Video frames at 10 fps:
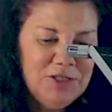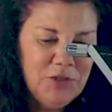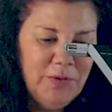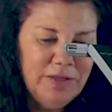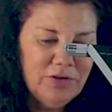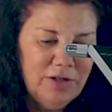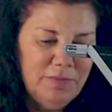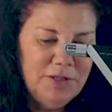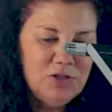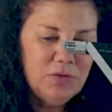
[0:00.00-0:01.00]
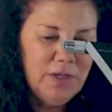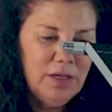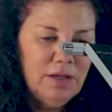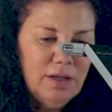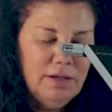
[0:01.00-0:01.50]
doing. They're going to be
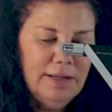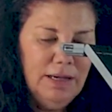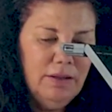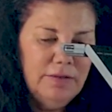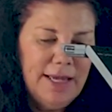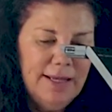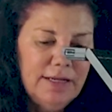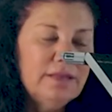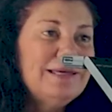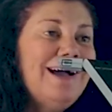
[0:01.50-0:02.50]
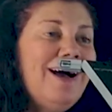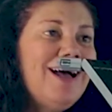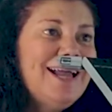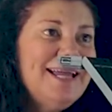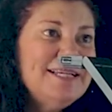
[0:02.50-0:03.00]
doing now, adding in the
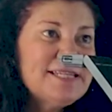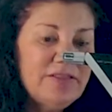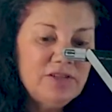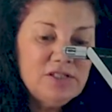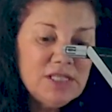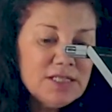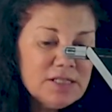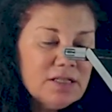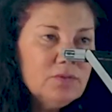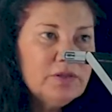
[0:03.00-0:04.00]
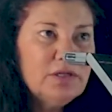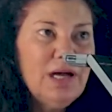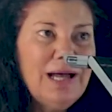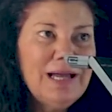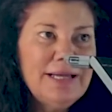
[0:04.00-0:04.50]
eyes and the detail with the
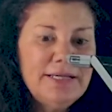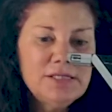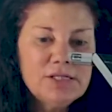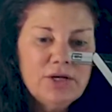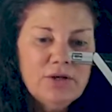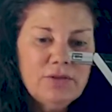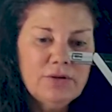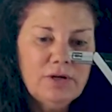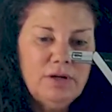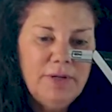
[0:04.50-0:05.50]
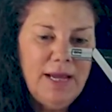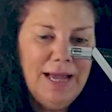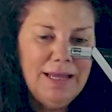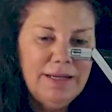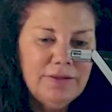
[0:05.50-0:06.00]
eyes. They're going to be
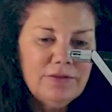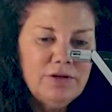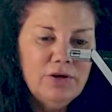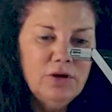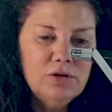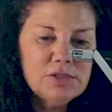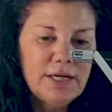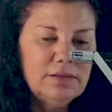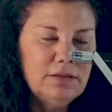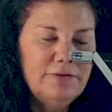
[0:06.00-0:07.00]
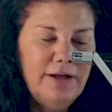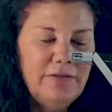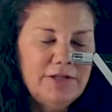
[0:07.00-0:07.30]
adding the nose. I love how they